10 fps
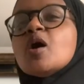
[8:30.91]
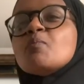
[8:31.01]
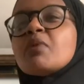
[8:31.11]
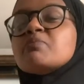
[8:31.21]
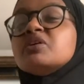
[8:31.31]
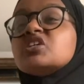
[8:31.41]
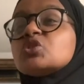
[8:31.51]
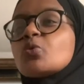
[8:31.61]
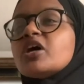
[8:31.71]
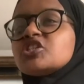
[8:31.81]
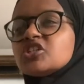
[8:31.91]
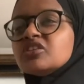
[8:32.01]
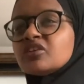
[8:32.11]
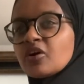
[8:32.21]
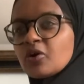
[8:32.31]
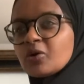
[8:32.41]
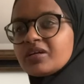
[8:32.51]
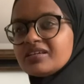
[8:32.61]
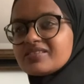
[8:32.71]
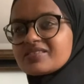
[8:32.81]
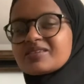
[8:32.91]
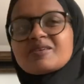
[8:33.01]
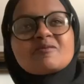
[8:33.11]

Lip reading: My biggest question though is,